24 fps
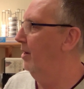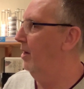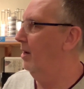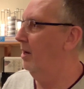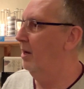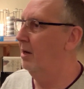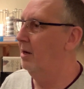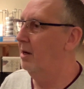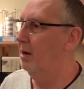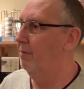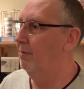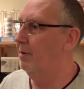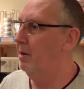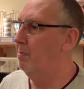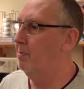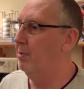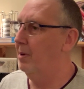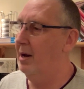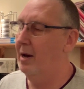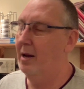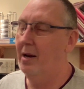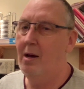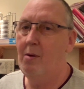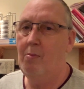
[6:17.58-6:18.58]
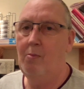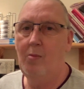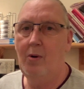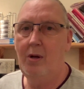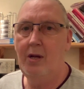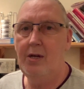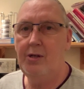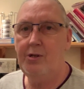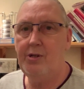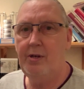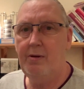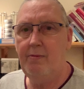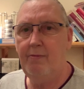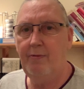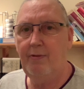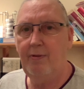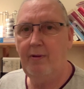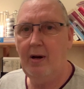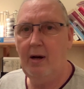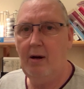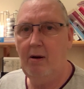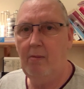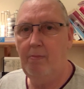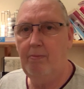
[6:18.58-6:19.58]
lovely plant, and when it's in
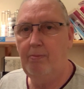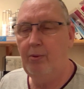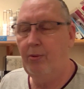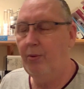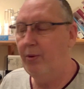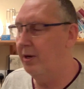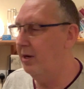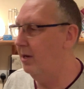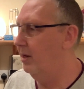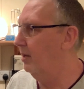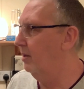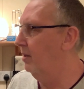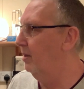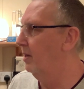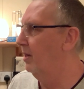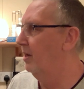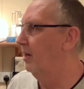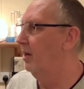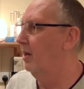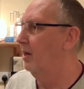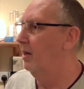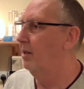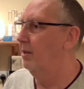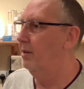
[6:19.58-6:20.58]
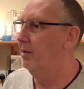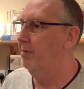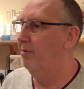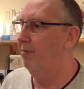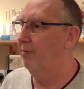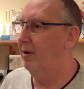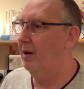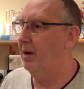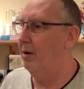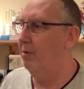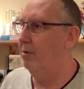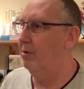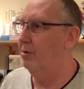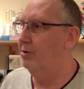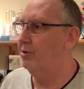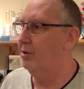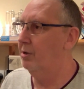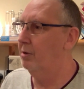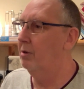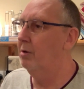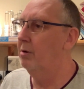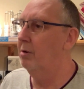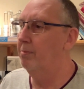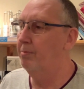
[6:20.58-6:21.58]
flower, boy, the flowers
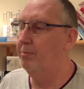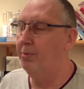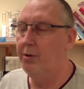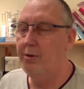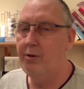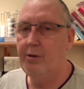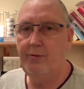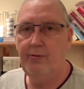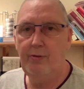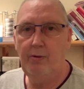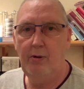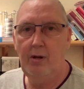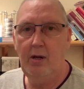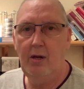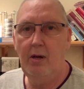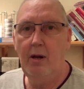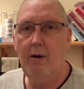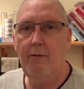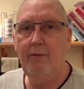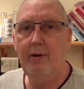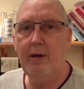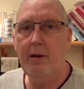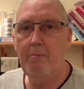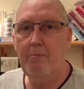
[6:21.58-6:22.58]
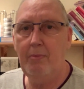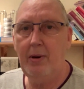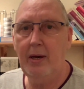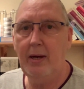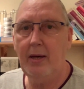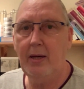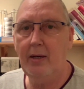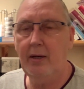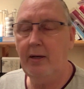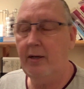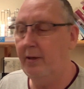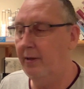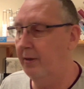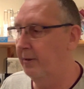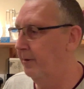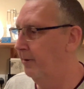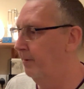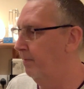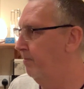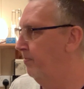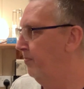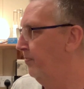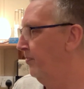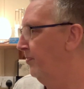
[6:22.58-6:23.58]
look beautiful. A lovely pink,
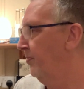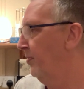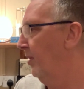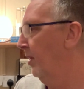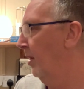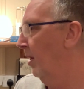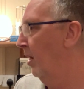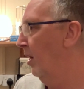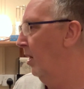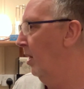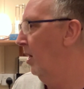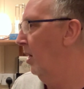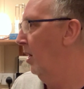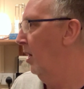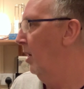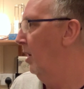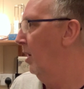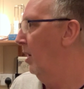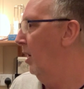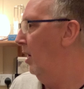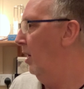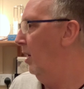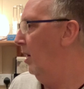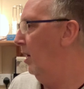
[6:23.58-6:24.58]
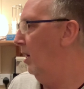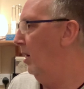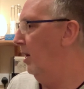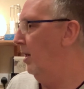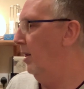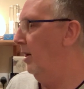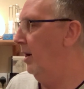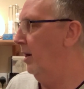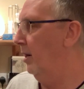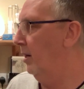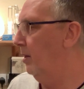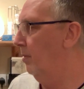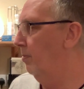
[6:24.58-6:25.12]
and